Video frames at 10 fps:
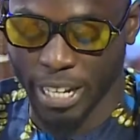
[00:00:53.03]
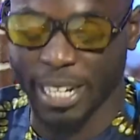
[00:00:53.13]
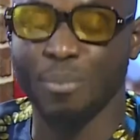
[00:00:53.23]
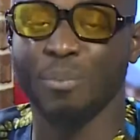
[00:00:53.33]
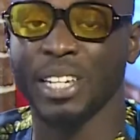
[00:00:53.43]

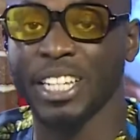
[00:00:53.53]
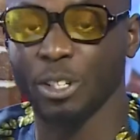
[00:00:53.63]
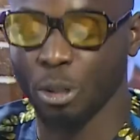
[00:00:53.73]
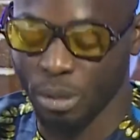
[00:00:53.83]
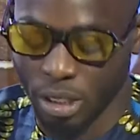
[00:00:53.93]
and
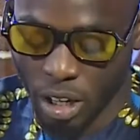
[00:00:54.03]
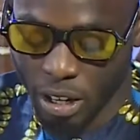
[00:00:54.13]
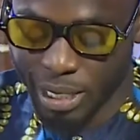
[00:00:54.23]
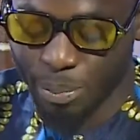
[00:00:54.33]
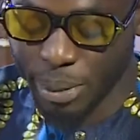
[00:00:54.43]

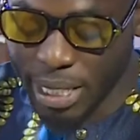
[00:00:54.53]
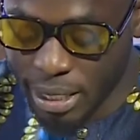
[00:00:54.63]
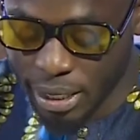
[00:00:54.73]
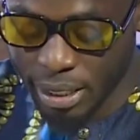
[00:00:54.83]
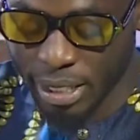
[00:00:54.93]
medium-sized
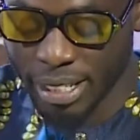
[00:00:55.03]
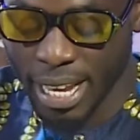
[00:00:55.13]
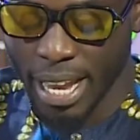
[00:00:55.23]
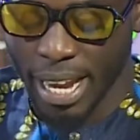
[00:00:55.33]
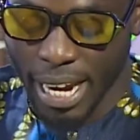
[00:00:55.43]
businesses
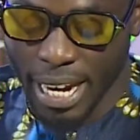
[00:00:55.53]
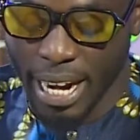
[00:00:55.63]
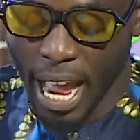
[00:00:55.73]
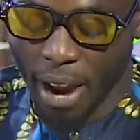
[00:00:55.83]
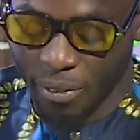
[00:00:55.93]
in
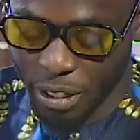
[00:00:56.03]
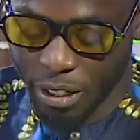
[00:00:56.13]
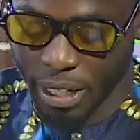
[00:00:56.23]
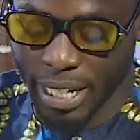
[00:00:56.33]
Africa.